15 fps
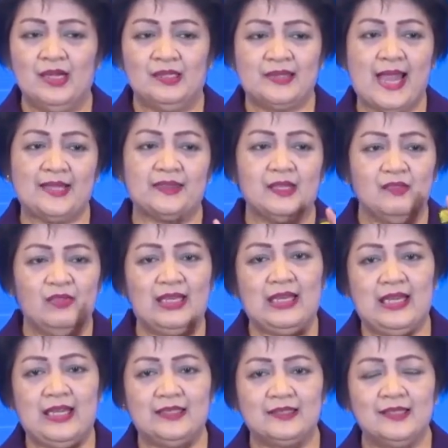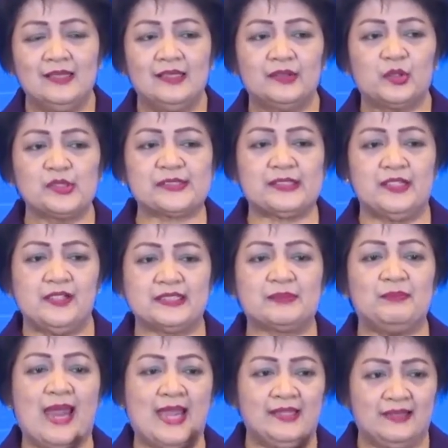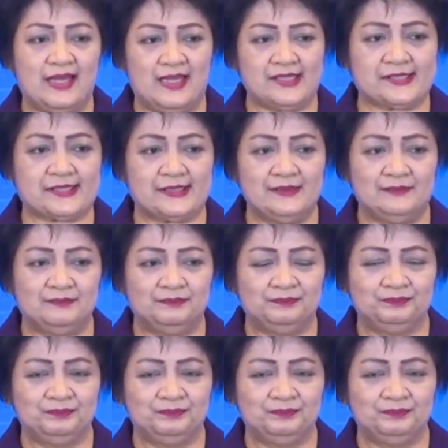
That will lead to serious blindness.